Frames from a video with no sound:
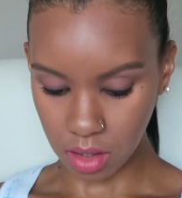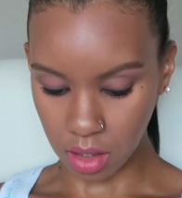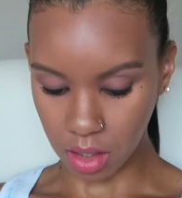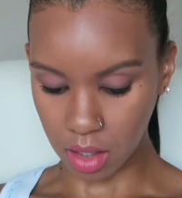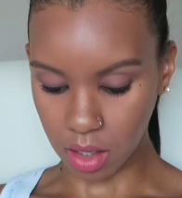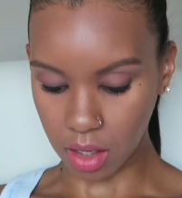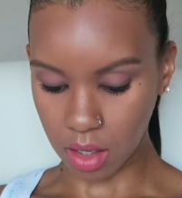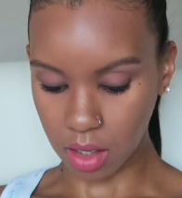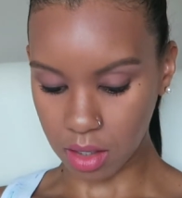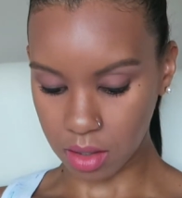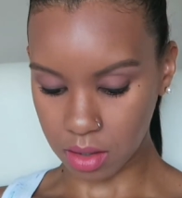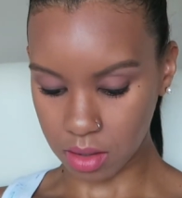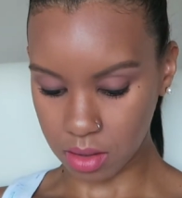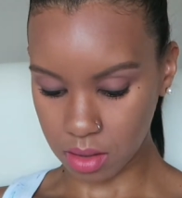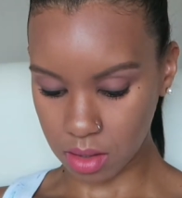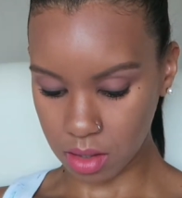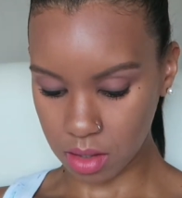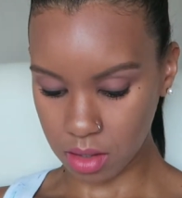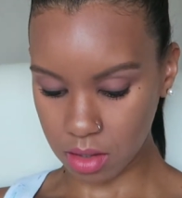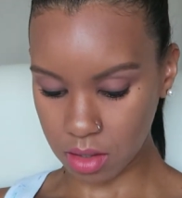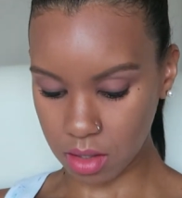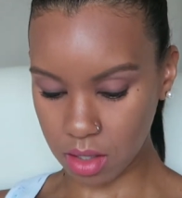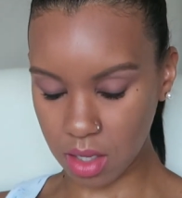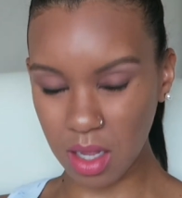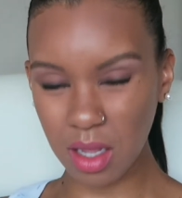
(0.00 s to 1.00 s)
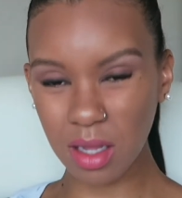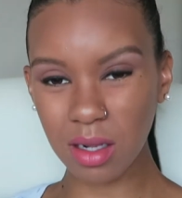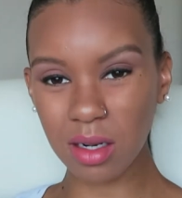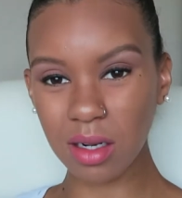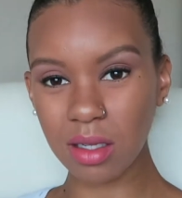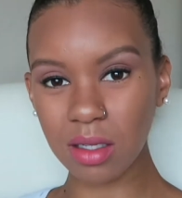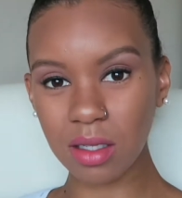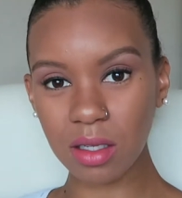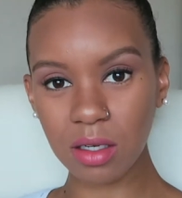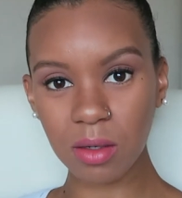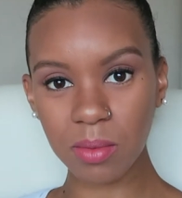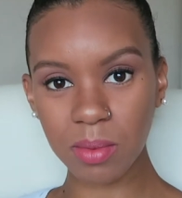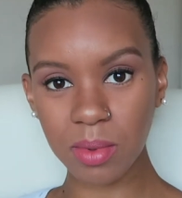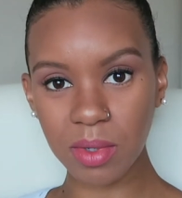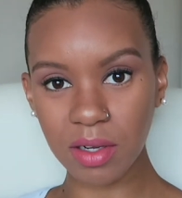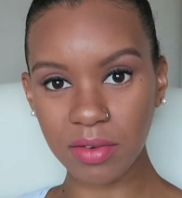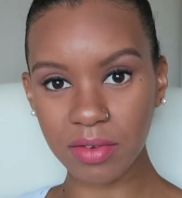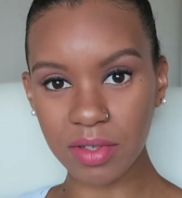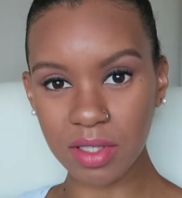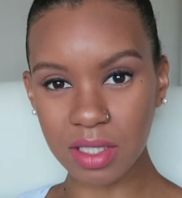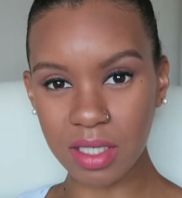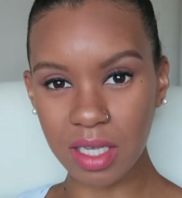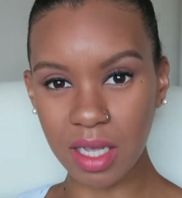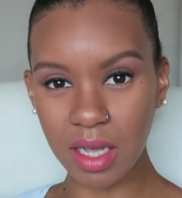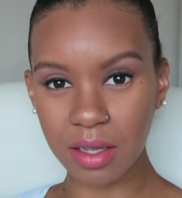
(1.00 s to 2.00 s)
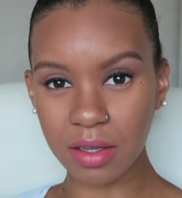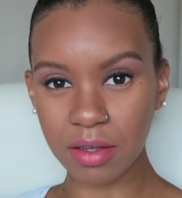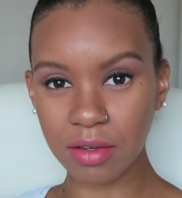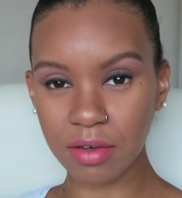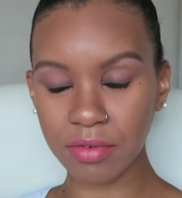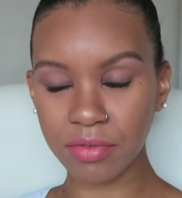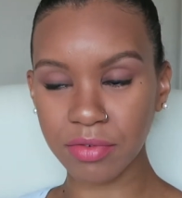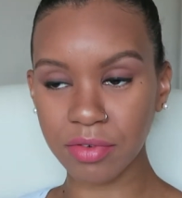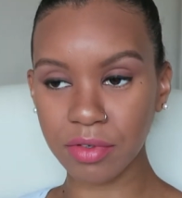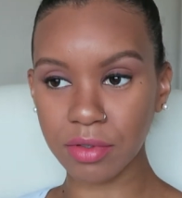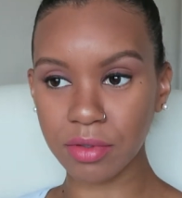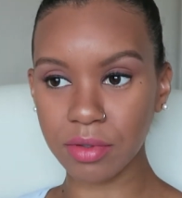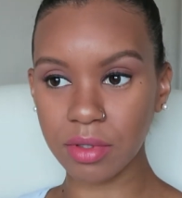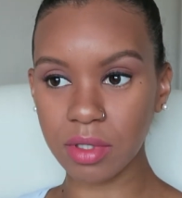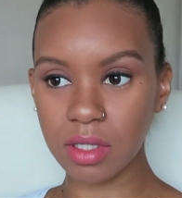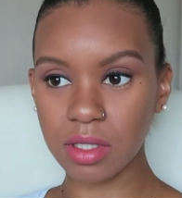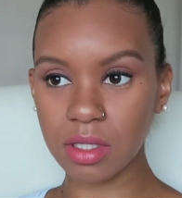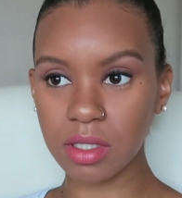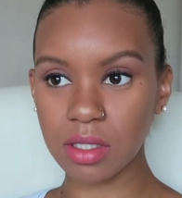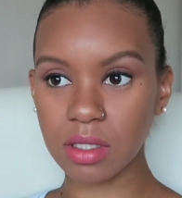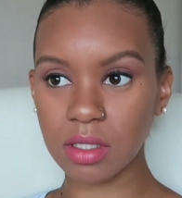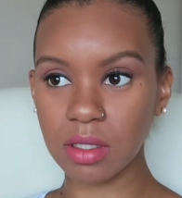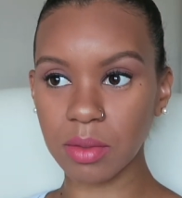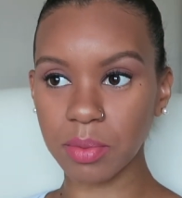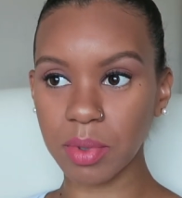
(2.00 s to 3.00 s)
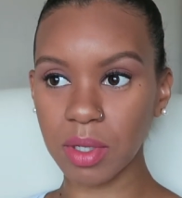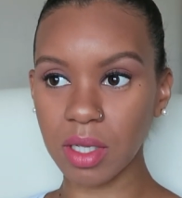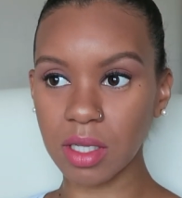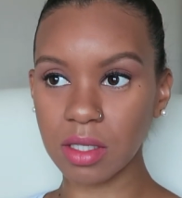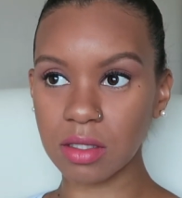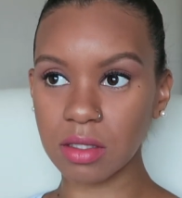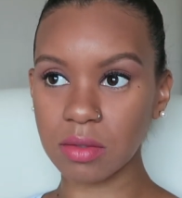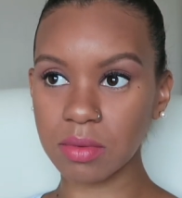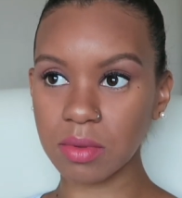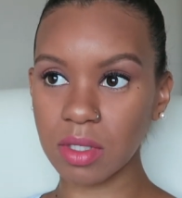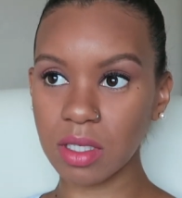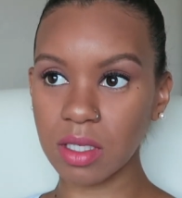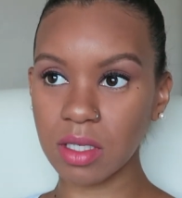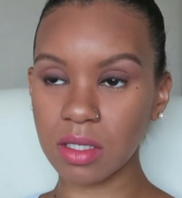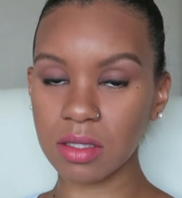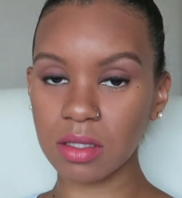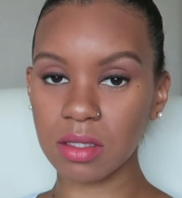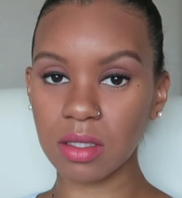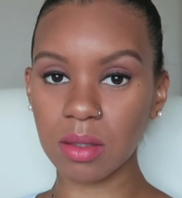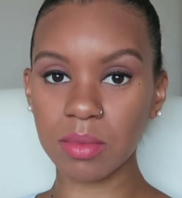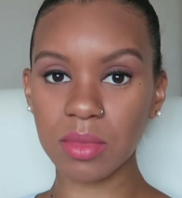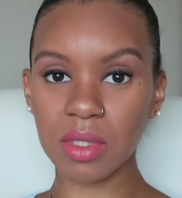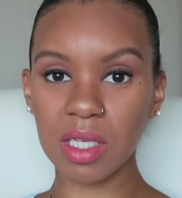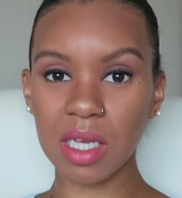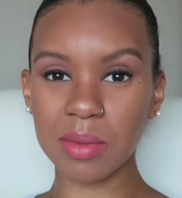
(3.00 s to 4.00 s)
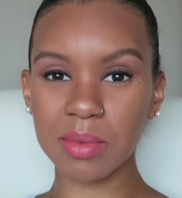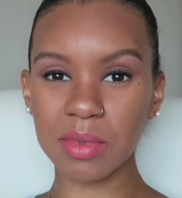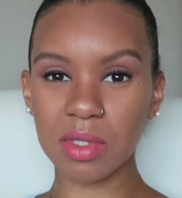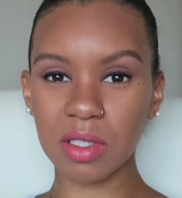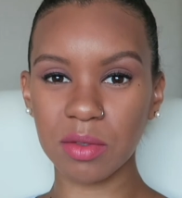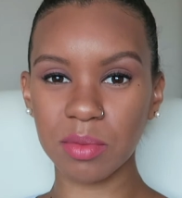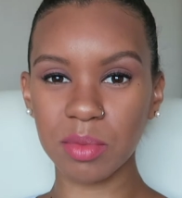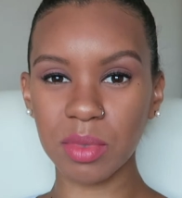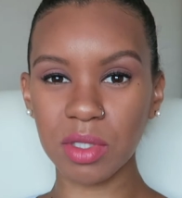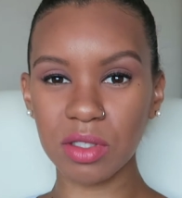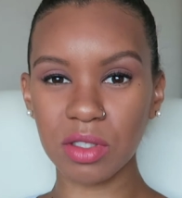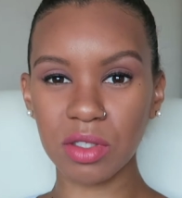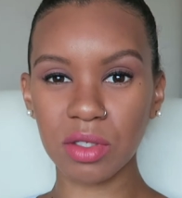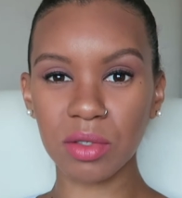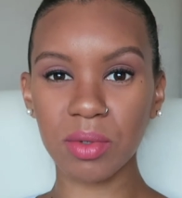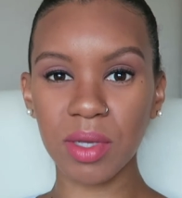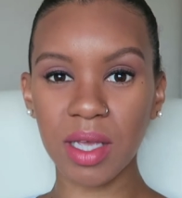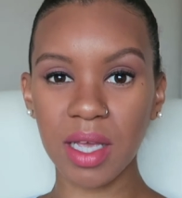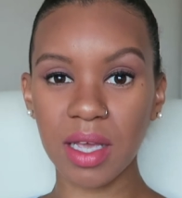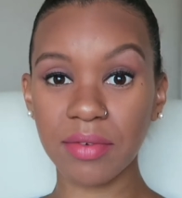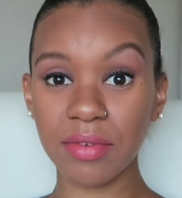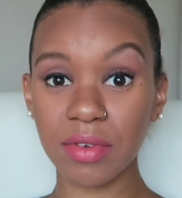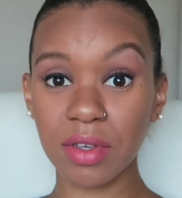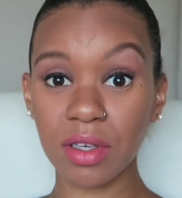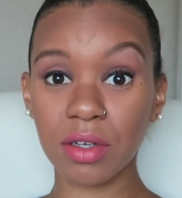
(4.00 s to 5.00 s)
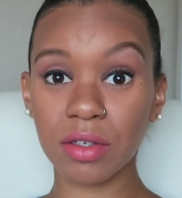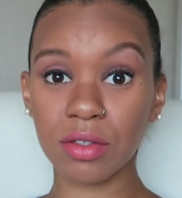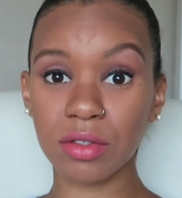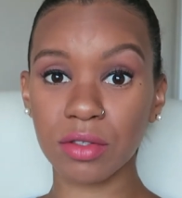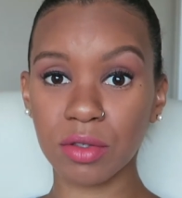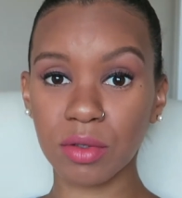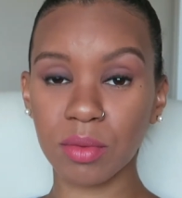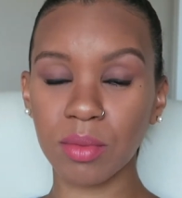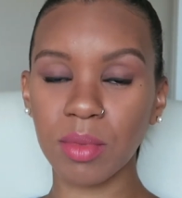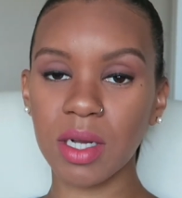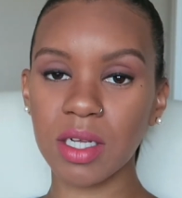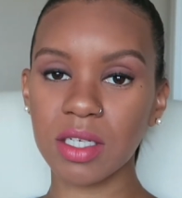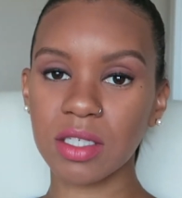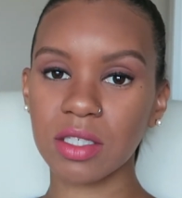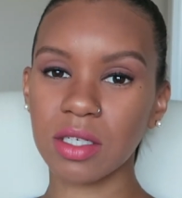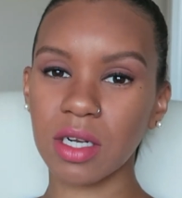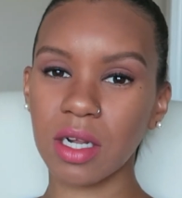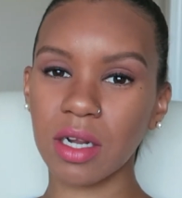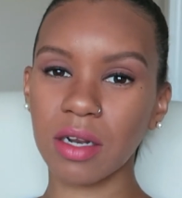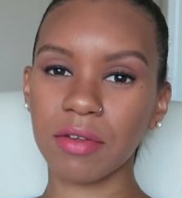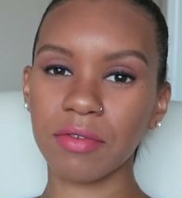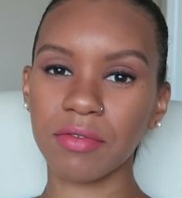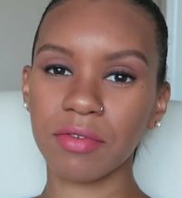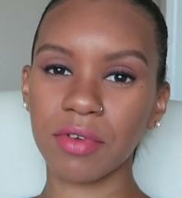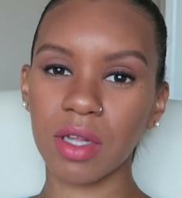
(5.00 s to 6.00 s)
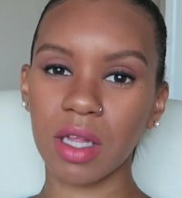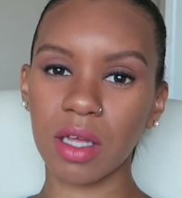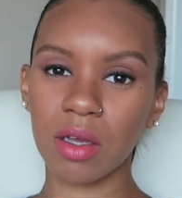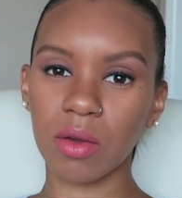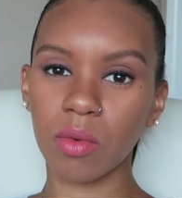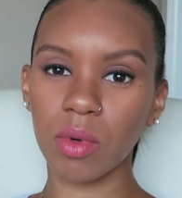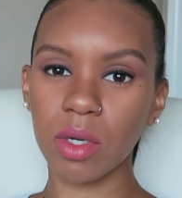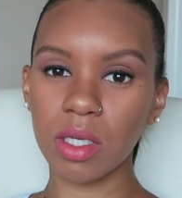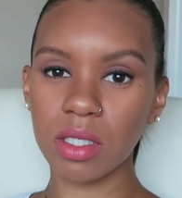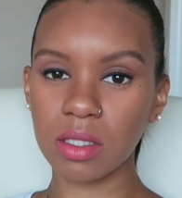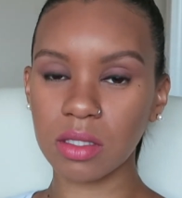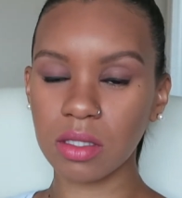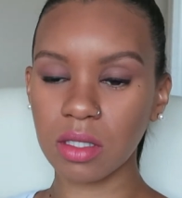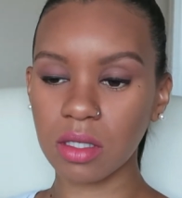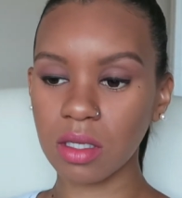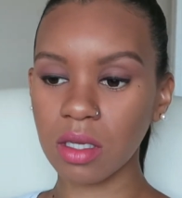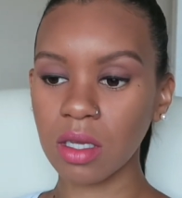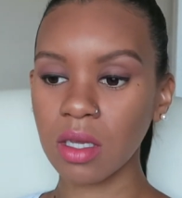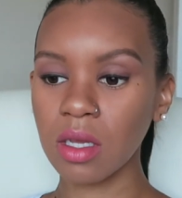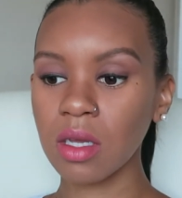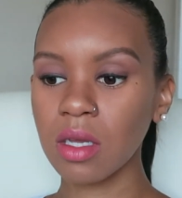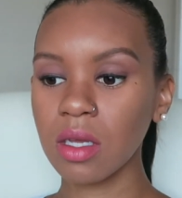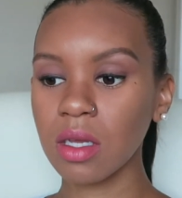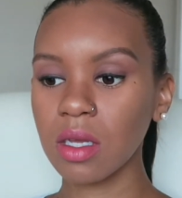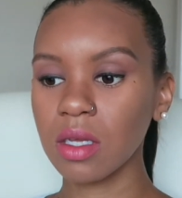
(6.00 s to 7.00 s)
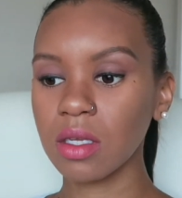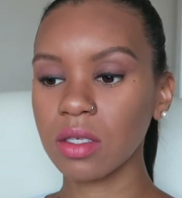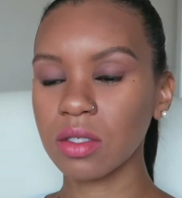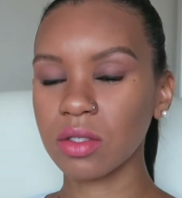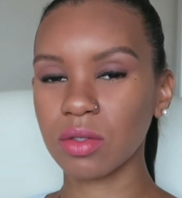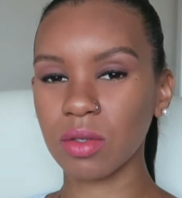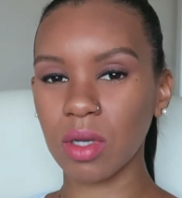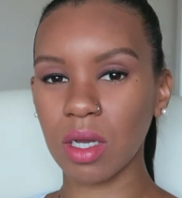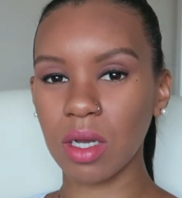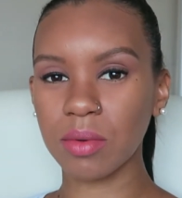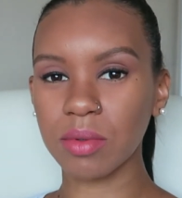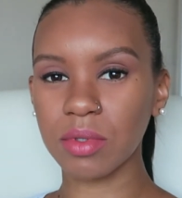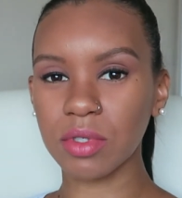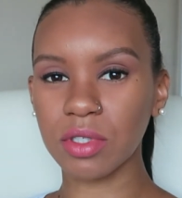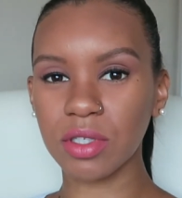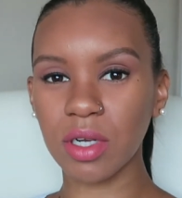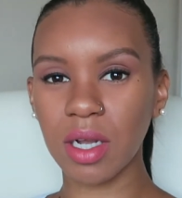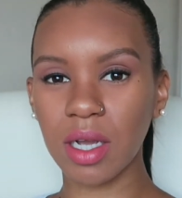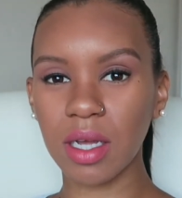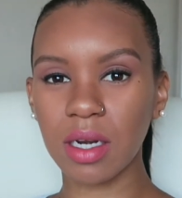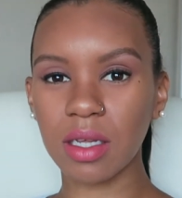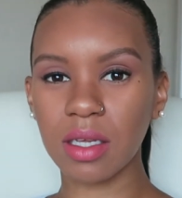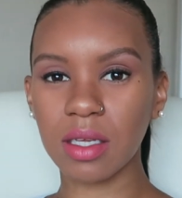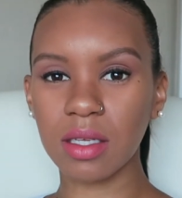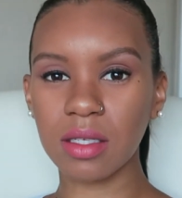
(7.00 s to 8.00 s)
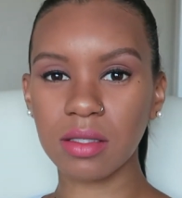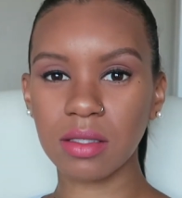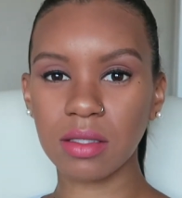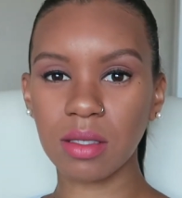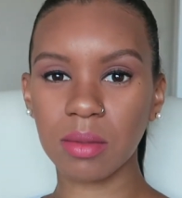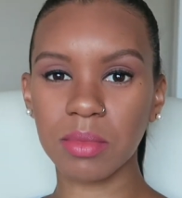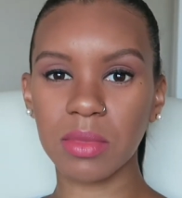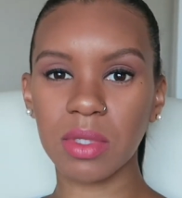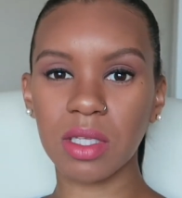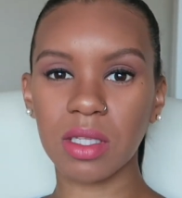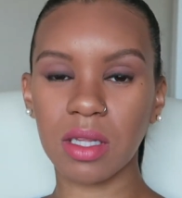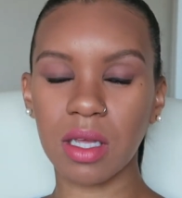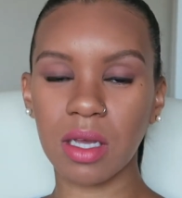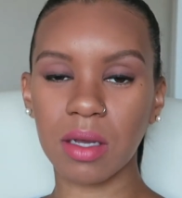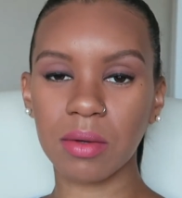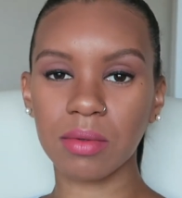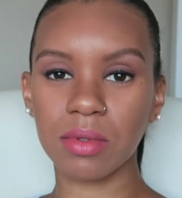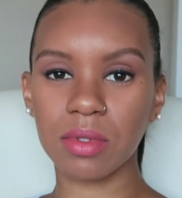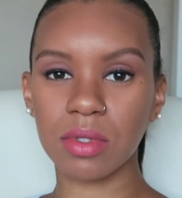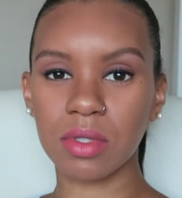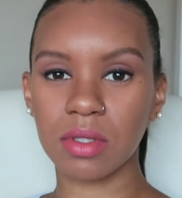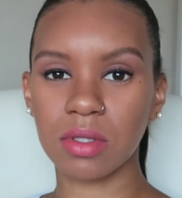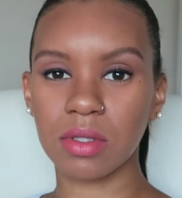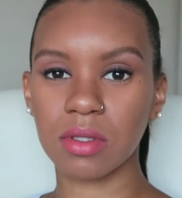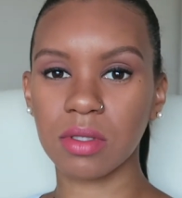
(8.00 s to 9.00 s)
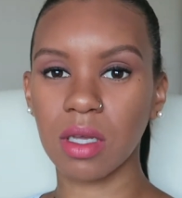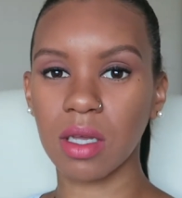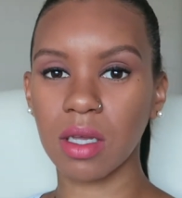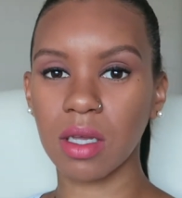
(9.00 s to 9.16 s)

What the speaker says: And a little bit of Italian food. It just depends, because sometimes it'd be too heavy or too much and I didn't feel like wasting. So I would try to get something that was